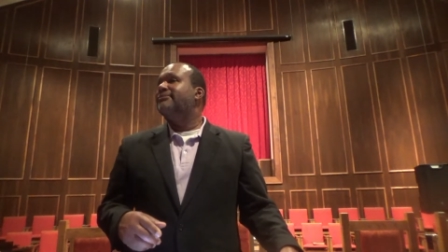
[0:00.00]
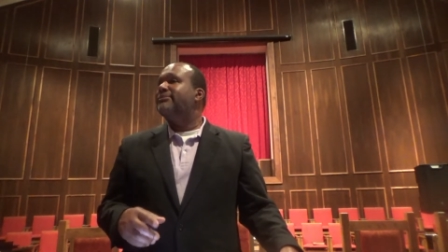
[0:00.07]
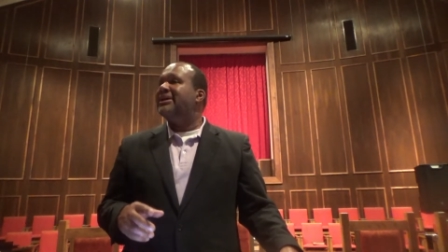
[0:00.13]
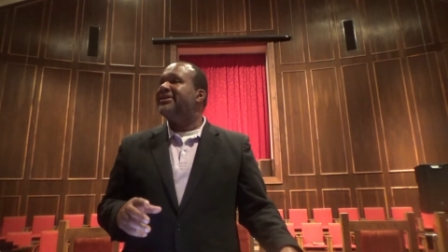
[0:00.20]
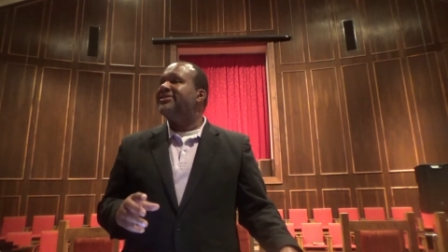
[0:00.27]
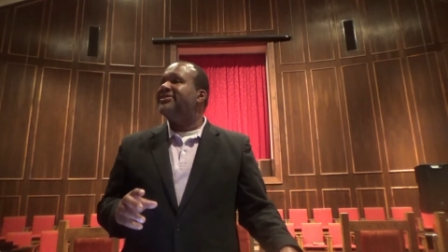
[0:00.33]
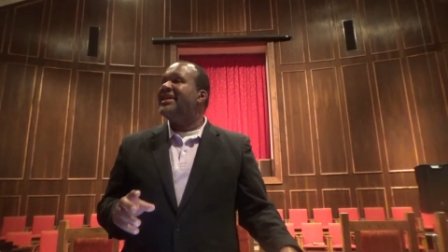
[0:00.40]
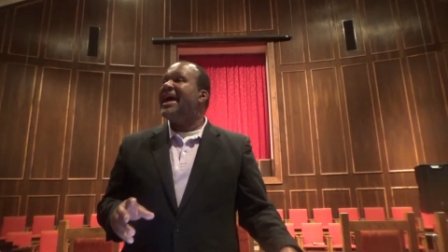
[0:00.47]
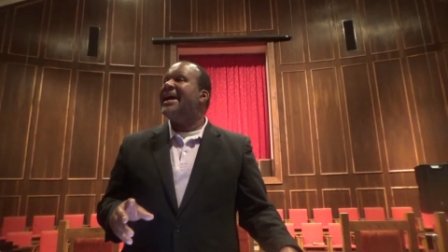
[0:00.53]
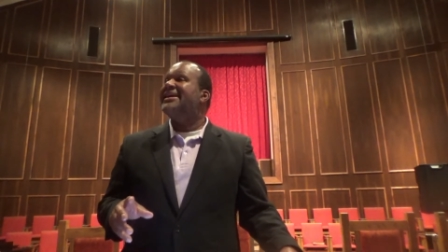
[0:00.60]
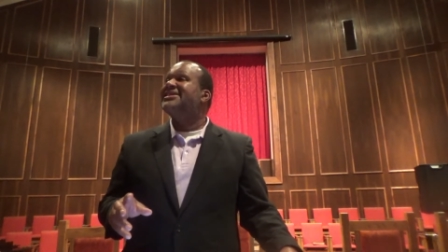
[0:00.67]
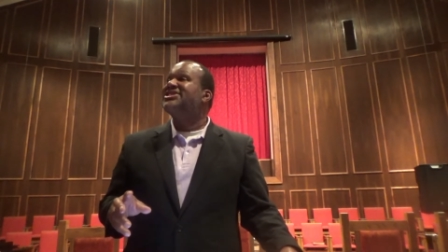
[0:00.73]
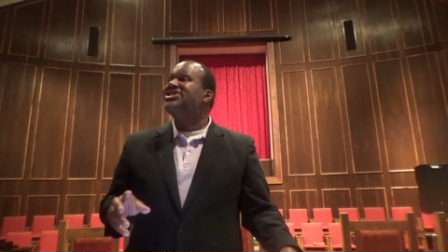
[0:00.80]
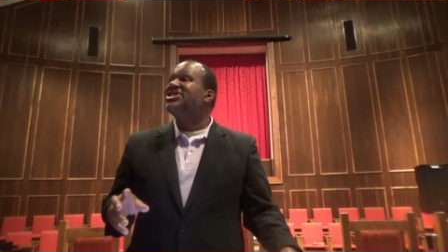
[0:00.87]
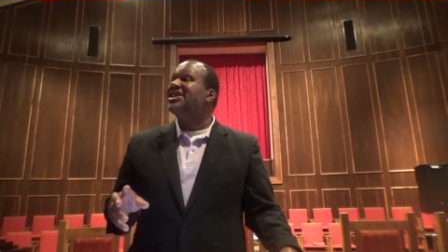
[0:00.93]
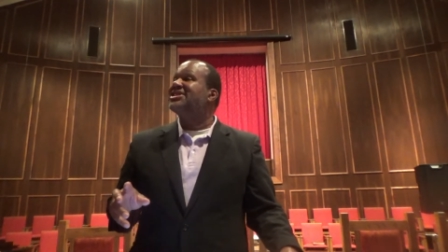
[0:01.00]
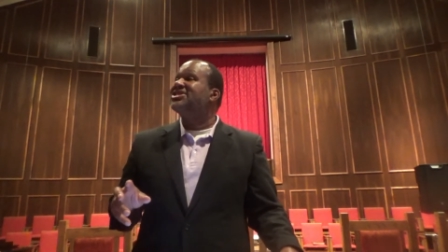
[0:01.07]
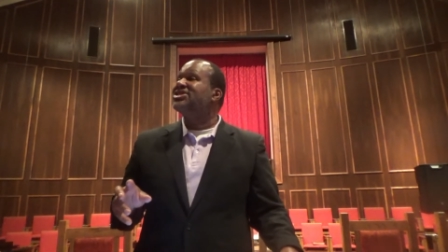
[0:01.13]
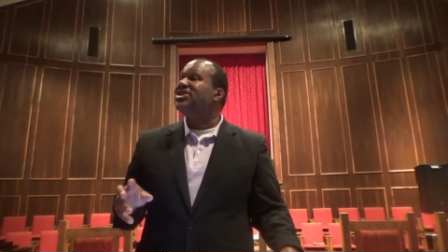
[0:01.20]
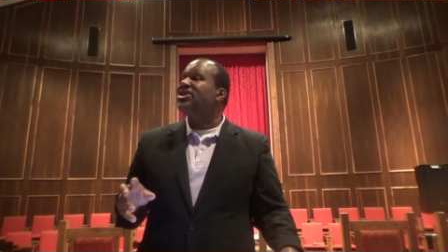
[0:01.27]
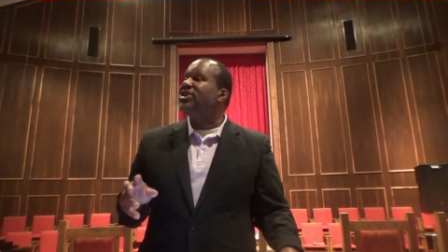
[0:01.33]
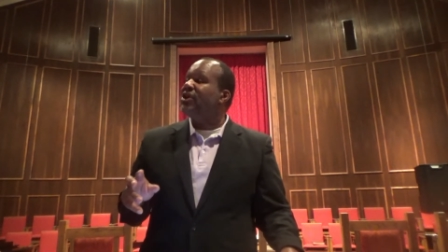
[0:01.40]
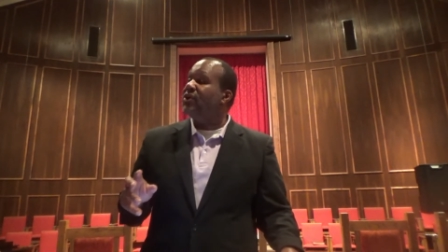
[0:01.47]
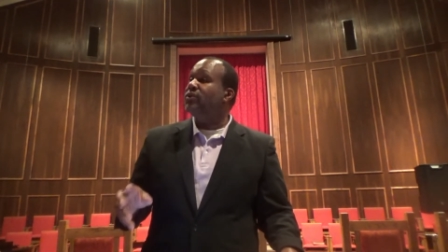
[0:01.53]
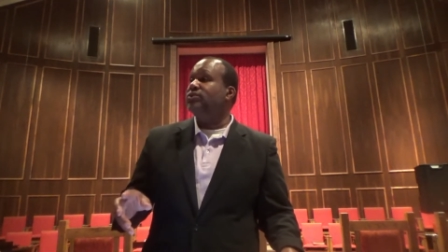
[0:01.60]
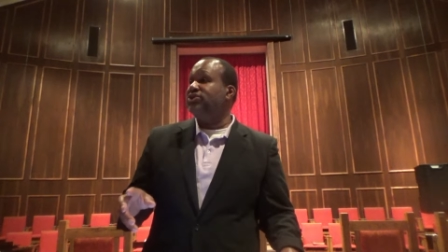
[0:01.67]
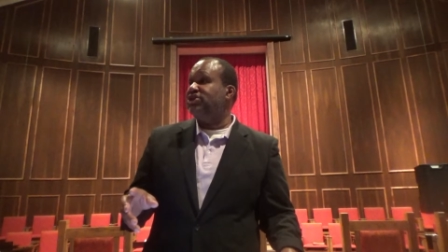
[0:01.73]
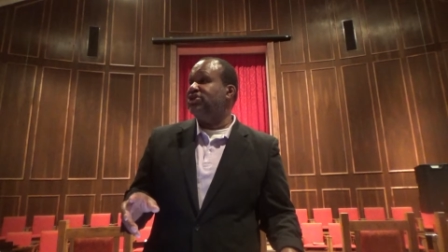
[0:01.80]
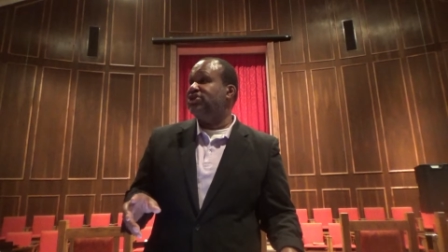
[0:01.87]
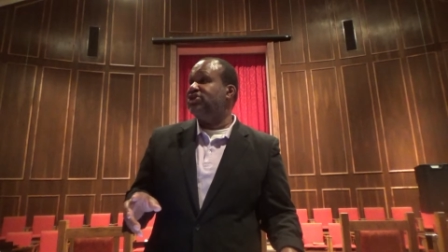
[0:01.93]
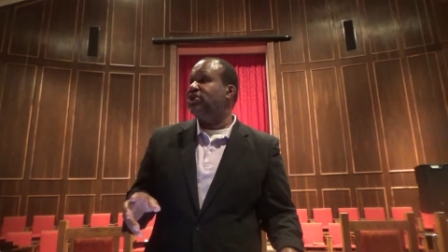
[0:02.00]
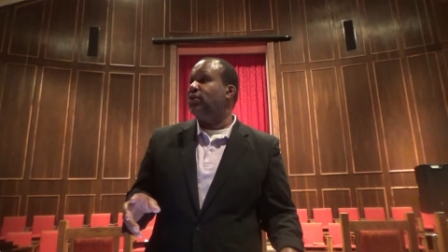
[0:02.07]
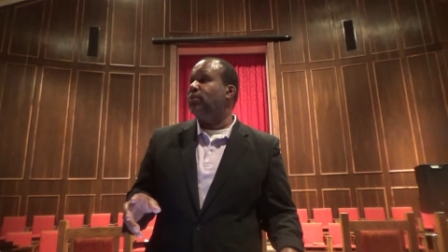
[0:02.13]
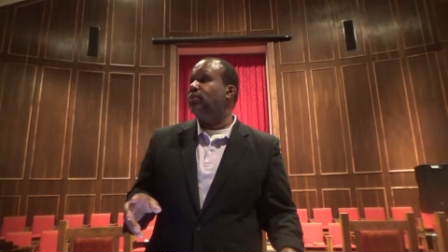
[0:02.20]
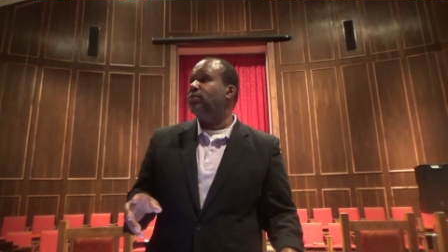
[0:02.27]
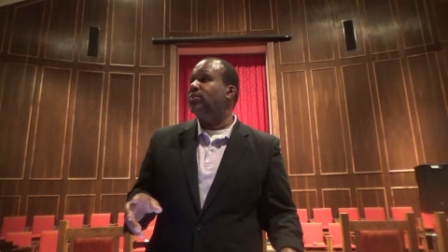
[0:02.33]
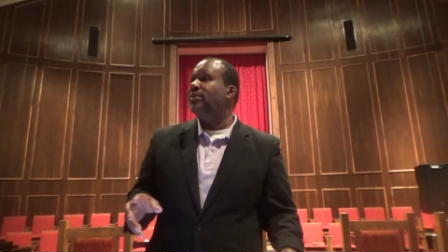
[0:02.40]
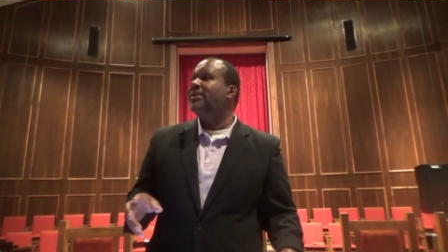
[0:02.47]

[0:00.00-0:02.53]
But that just goes to show